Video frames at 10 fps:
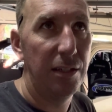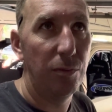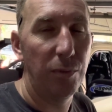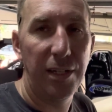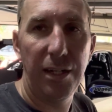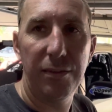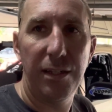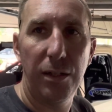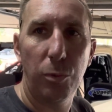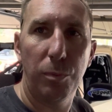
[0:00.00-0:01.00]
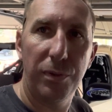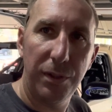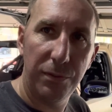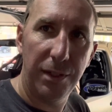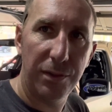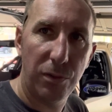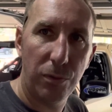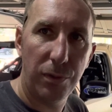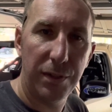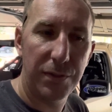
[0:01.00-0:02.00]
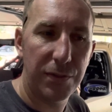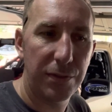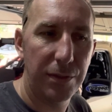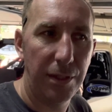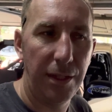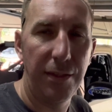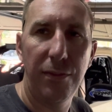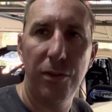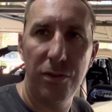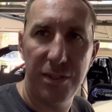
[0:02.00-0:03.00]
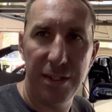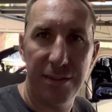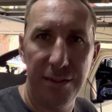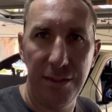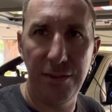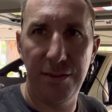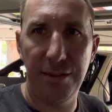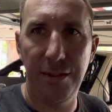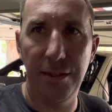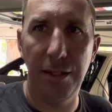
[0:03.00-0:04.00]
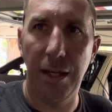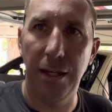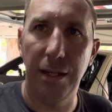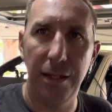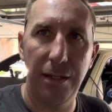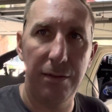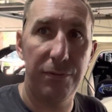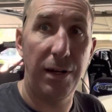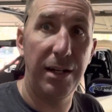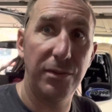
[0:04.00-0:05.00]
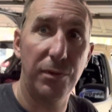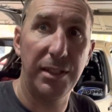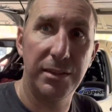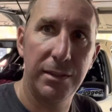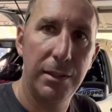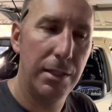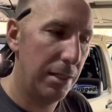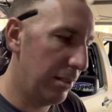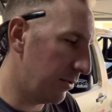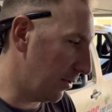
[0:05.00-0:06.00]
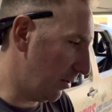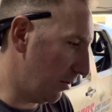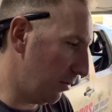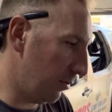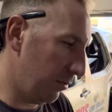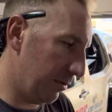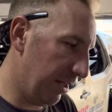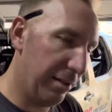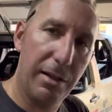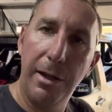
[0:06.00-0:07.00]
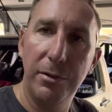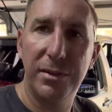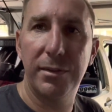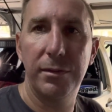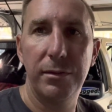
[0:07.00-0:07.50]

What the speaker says: We'll get out there, we'll pre-run the course, and then Thursday's contingency and Friday's race. So getting close.